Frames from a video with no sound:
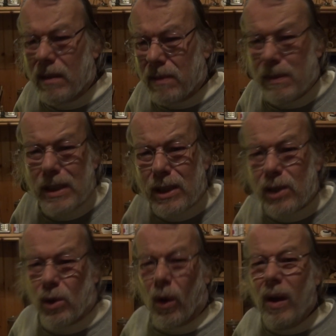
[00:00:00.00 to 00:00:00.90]
from
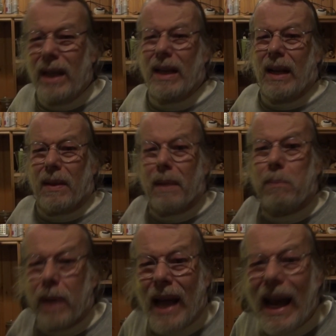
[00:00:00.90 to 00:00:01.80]
destroying the
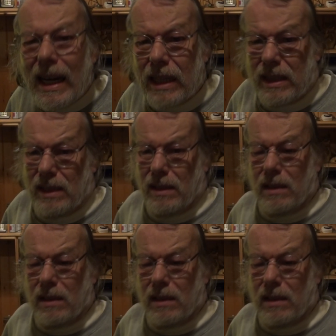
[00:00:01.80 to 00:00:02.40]
planet.